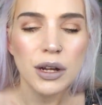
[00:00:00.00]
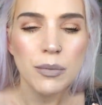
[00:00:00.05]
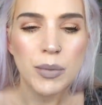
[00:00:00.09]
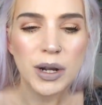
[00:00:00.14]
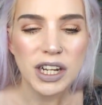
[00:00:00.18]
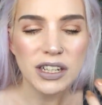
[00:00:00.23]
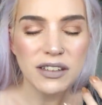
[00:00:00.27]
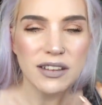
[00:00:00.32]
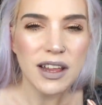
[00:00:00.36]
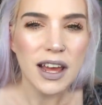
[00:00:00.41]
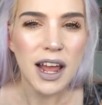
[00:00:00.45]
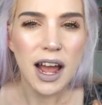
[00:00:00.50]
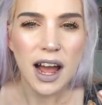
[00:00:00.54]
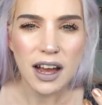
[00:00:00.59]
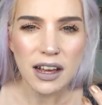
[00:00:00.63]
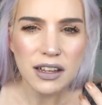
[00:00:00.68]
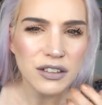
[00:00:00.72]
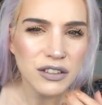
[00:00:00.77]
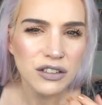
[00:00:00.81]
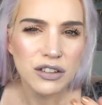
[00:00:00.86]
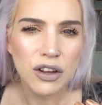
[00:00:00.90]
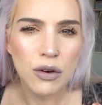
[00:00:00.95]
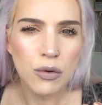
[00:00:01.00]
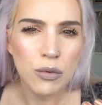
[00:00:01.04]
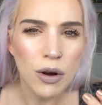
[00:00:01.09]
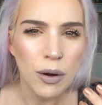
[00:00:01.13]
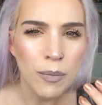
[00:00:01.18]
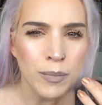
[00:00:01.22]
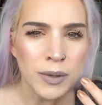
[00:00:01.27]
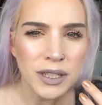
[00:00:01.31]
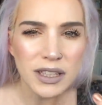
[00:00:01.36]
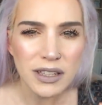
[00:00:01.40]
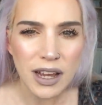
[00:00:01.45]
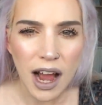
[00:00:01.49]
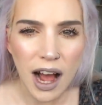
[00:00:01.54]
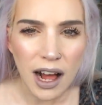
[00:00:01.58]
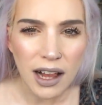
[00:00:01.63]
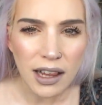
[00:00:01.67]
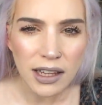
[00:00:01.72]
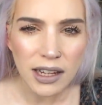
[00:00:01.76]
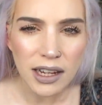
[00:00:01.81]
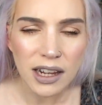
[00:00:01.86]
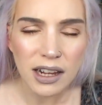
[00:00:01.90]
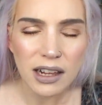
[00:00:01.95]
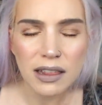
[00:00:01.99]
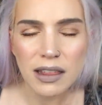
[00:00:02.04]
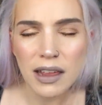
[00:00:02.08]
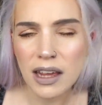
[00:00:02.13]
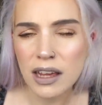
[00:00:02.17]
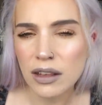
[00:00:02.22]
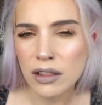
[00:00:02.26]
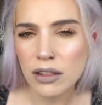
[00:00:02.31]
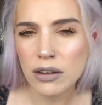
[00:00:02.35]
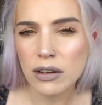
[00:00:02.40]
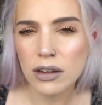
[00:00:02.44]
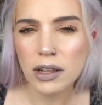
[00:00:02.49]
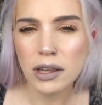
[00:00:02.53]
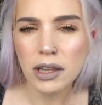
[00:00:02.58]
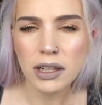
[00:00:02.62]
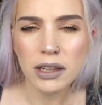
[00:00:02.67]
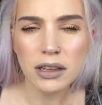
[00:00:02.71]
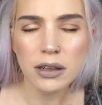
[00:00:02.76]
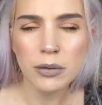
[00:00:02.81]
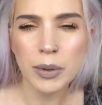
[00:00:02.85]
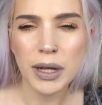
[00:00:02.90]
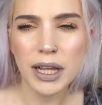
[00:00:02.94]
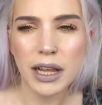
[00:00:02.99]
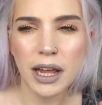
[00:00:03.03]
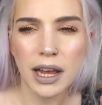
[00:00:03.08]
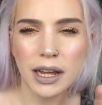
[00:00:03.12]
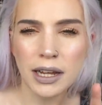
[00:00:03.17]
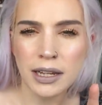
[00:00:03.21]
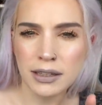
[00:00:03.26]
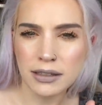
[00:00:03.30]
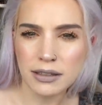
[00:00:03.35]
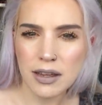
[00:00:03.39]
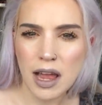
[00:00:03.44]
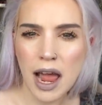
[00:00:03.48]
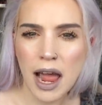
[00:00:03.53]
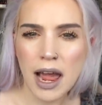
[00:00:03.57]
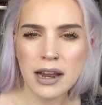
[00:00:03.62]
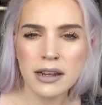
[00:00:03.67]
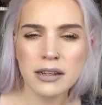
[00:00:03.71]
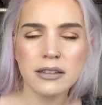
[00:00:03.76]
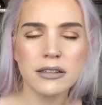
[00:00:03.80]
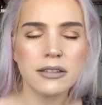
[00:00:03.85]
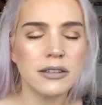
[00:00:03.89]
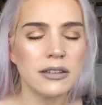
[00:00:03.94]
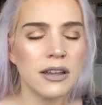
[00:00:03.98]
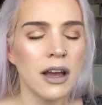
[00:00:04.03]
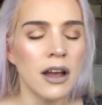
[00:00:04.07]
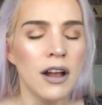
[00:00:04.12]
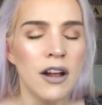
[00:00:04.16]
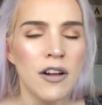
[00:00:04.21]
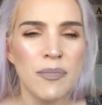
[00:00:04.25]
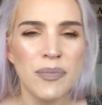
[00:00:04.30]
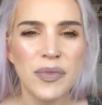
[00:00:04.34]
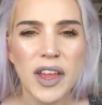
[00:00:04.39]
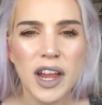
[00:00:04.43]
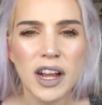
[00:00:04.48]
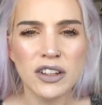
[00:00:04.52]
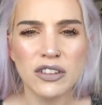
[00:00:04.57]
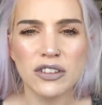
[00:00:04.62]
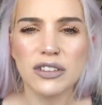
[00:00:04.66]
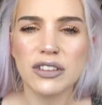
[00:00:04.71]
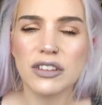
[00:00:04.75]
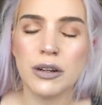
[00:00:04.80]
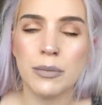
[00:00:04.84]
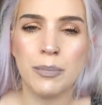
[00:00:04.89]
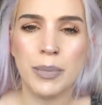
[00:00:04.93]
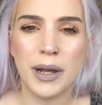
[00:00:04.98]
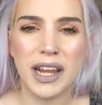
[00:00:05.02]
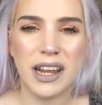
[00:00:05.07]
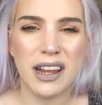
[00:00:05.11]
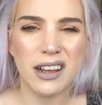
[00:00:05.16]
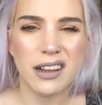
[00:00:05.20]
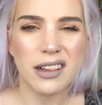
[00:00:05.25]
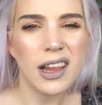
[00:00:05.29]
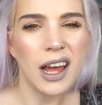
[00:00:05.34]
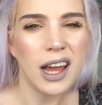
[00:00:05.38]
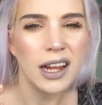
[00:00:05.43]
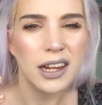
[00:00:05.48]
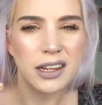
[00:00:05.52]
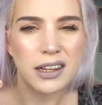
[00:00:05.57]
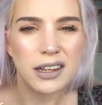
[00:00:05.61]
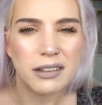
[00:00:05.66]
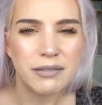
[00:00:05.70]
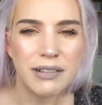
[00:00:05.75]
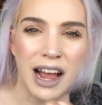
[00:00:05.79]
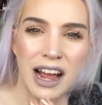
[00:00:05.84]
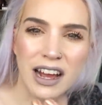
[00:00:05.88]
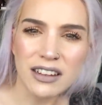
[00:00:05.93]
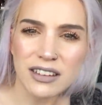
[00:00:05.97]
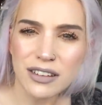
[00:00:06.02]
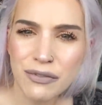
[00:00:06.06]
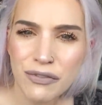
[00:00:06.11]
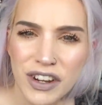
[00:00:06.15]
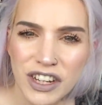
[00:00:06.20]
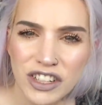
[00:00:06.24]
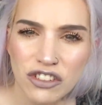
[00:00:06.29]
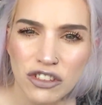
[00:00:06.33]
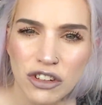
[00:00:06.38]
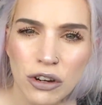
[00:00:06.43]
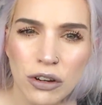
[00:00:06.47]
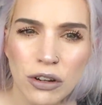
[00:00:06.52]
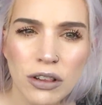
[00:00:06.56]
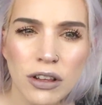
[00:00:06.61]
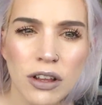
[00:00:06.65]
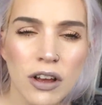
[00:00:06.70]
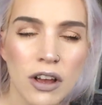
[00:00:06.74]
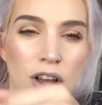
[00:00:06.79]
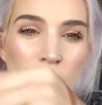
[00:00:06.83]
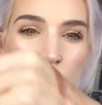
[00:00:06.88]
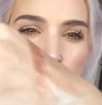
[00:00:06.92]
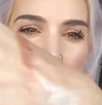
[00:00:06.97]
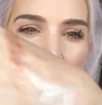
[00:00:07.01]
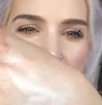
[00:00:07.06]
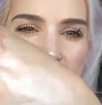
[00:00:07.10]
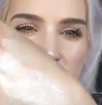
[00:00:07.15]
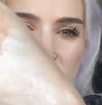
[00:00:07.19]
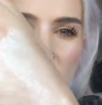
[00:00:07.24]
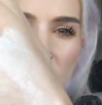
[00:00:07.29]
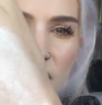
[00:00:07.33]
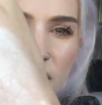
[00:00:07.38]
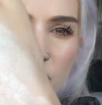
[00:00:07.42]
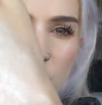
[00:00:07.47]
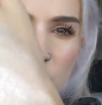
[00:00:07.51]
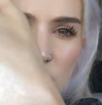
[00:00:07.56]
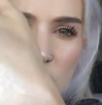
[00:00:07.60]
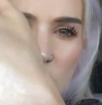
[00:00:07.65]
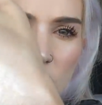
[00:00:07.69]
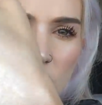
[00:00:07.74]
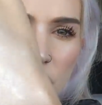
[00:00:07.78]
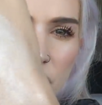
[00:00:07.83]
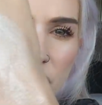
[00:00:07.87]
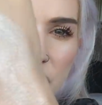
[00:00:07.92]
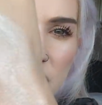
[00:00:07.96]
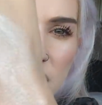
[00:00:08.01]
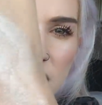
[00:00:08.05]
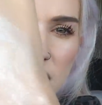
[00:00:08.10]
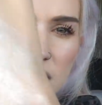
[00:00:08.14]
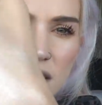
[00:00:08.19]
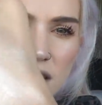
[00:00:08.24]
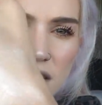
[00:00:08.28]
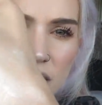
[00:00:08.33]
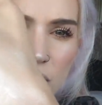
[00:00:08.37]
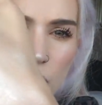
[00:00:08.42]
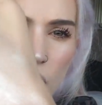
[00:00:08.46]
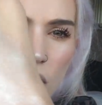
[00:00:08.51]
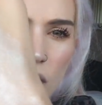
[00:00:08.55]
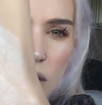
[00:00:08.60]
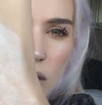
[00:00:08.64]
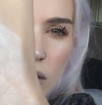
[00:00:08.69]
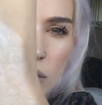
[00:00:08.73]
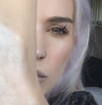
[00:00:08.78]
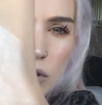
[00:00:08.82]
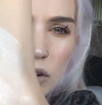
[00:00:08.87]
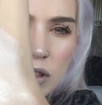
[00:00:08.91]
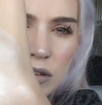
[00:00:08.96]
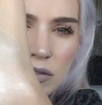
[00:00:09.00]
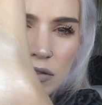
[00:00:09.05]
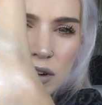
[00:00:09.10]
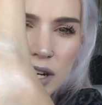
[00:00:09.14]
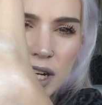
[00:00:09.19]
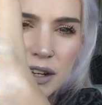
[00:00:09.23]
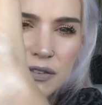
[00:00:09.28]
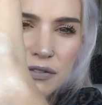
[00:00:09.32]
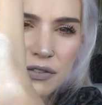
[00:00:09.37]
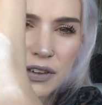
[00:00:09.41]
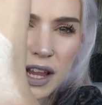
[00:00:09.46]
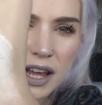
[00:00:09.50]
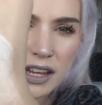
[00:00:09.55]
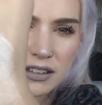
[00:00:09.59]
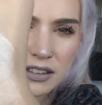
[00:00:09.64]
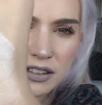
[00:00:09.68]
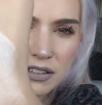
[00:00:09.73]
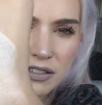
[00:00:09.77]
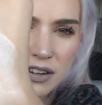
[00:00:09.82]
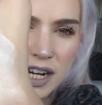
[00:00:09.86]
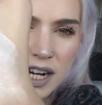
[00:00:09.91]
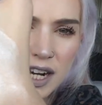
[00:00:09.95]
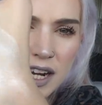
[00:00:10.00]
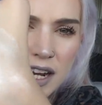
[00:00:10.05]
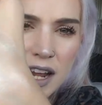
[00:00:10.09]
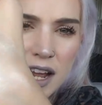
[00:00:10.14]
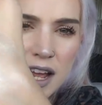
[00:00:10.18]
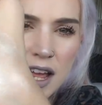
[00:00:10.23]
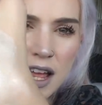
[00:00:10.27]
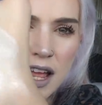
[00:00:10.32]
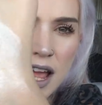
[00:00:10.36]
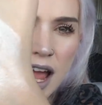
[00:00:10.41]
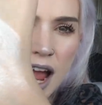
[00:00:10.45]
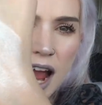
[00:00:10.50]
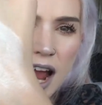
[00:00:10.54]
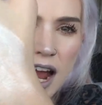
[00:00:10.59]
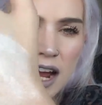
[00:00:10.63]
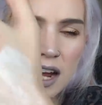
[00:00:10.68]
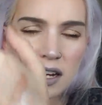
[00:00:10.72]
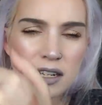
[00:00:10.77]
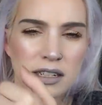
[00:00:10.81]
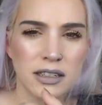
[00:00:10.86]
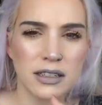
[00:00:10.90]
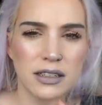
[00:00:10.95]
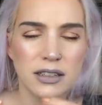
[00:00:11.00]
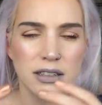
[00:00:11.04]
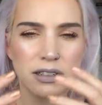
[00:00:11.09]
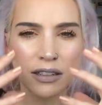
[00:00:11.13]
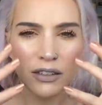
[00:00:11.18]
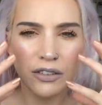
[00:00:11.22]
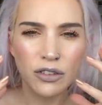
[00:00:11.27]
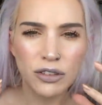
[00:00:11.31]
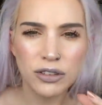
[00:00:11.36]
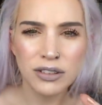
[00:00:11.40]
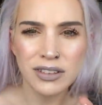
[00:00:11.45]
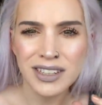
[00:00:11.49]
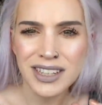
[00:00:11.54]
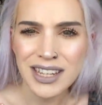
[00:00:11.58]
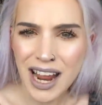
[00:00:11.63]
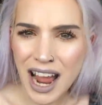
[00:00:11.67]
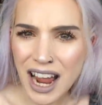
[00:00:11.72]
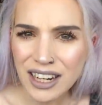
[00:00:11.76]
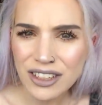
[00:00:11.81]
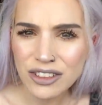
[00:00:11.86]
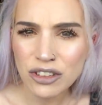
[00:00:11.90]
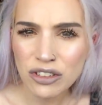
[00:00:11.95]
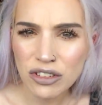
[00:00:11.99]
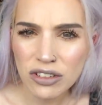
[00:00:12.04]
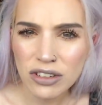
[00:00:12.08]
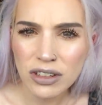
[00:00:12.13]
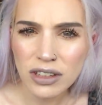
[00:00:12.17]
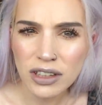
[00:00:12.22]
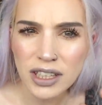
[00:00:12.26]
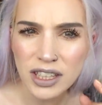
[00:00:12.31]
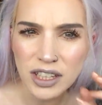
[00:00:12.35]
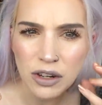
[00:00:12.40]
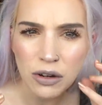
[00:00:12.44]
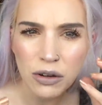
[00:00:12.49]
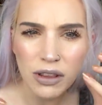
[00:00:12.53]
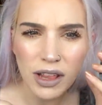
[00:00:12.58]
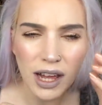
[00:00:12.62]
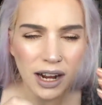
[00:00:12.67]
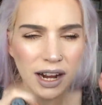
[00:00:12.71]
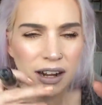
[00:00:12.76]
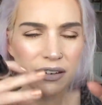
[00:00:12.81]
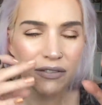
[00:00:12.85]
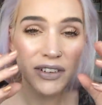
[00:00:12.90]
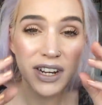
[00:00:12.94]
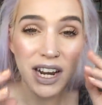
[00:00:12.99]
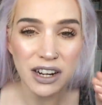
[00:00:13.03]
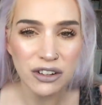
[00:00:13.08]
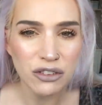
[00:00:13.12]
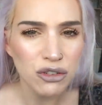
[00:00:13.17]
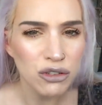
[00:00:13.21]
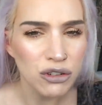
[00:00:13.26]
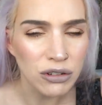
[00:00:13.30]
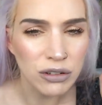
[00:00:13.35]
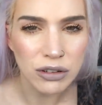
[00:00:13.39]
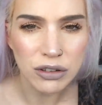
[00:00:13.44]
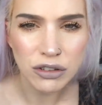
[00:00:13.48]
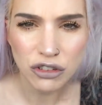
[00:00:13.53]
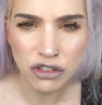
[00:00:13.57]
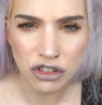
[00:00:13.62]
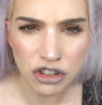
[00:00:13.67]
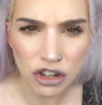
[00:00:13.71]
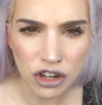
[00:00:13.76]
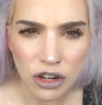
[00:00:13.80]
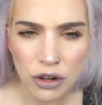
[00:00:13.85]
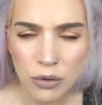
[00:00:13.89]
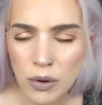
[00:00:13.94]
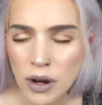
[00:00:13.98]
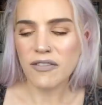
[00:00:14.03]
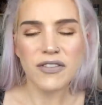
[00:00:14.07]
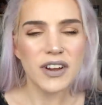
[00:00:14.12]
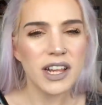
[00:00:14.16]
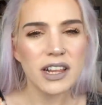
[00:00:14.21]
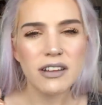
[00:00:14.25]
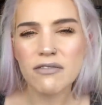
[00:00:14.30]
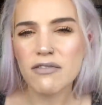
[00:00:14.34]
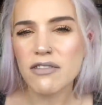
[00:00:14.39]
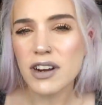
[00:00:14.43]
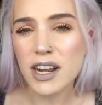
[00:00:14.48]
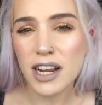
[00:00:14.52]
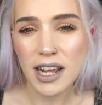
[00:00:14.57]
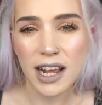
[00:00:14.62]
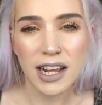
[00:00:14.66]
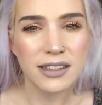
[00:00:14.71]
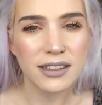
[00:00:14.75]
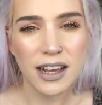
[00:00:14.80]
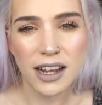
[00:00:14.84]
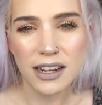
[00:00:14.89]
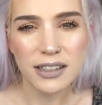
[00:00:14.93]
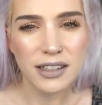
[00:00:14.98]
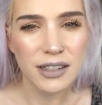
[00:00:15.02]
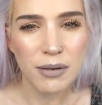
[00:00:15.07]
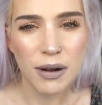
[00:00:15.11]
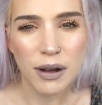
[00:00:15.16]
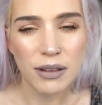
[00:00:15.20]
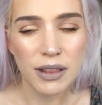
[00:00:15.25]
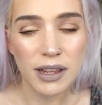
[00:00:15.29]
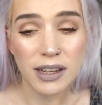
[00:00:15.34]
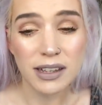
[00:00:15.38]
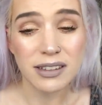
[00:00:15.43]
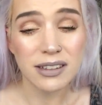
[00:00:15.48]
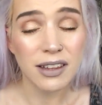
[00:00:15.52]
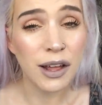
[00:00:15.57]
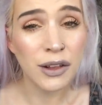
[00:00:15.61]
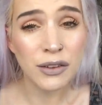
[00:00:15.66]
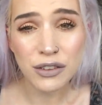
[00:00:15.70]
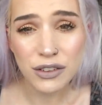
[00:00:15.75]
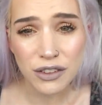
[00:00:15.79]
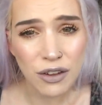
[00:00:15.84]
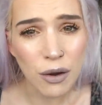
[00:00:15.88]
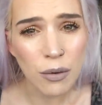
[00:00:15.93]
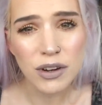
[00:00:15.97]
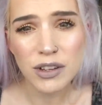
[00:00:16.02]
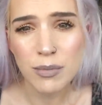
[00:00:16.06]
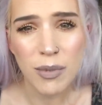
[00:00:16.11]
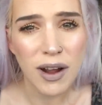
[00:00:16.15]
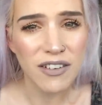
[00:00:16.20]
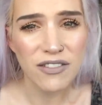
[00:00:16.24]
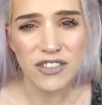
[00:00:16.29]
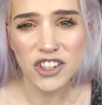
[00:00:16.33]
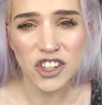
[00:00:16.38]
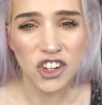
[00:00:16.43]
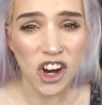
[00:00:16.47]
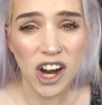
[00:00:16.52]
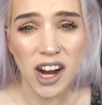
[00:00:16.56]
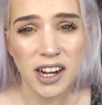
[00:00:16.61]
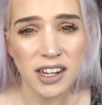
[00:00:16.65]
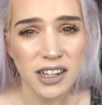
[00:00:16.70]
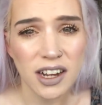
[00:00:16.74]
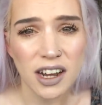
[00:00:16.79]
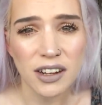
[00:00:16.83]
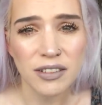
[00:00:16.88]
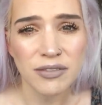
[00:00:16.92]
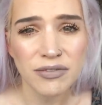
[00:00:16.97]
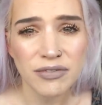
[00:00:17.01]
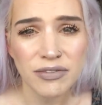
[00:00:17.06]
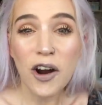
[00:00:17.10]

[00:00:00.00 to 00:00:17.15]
because they are so metallic, they can look a little bit like intense and just a bit like artificial, whereas I've just got a feeling this one would look really flattering and just natural, you know, that kind of natural dew. I'm feeling really excited about this, and so is my vagina.